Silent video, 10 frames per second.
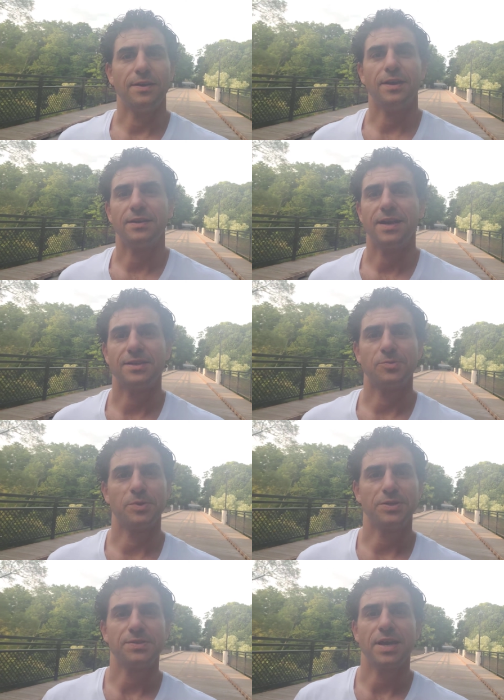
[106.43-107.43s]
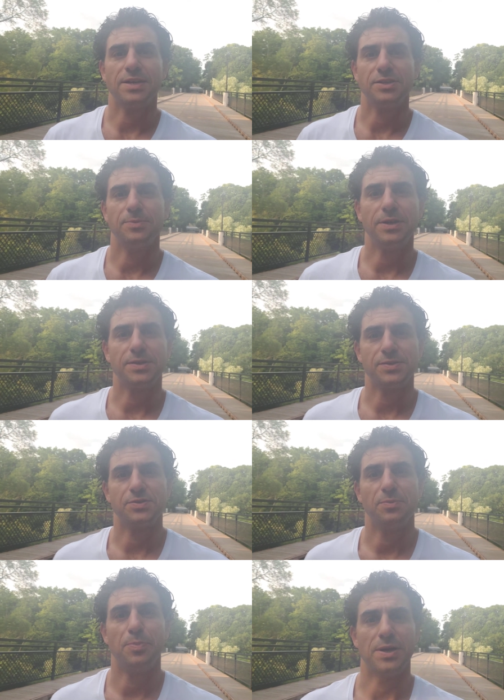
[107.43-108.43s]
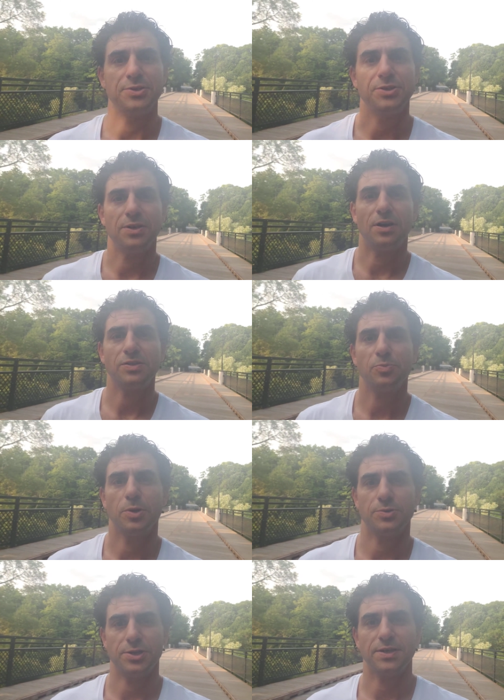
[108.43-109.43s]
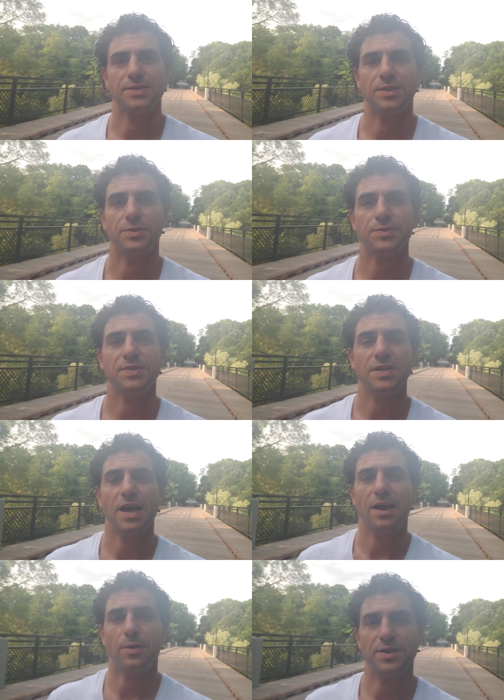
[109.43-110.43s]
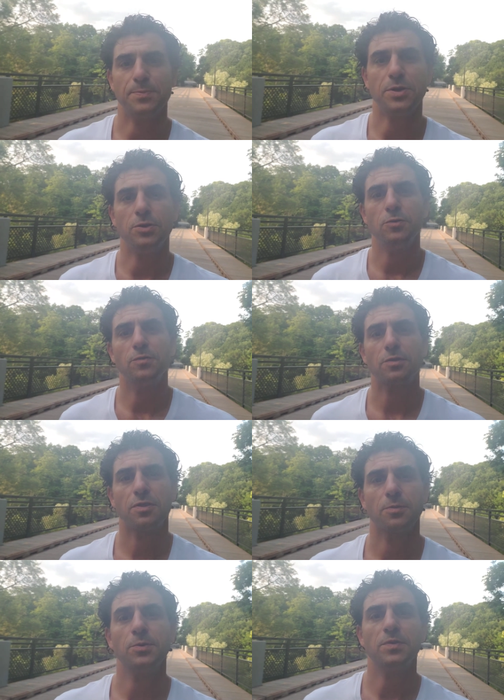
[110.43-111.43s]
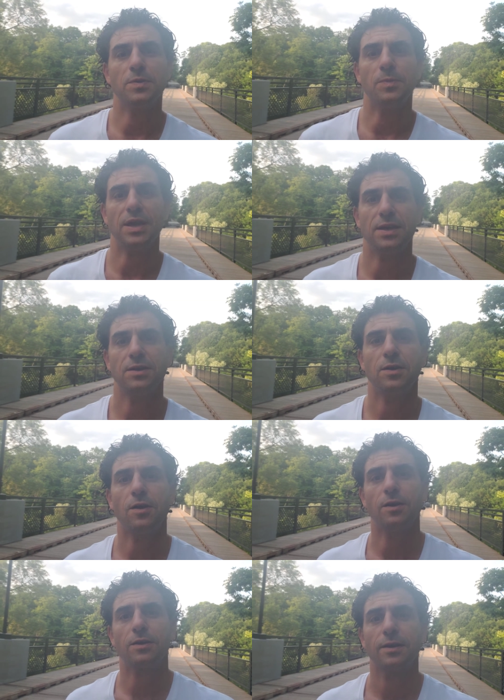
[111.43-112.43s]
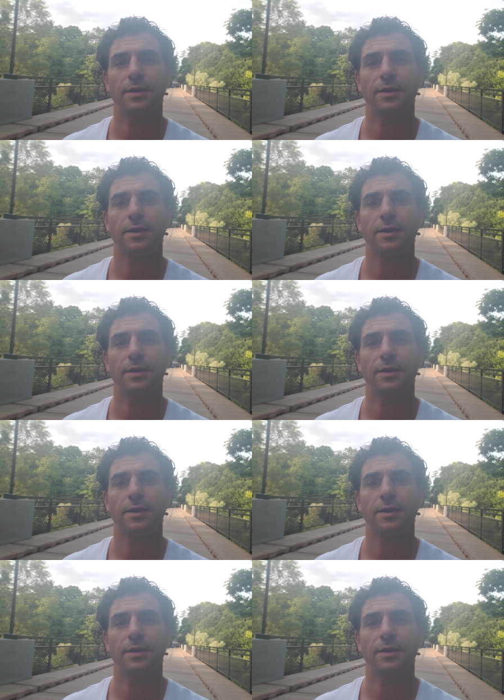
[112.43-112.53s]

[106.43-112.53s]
it gets real sketchy because there's a bunch of dogs approaching us and you'll see how I maneuver through them in an arc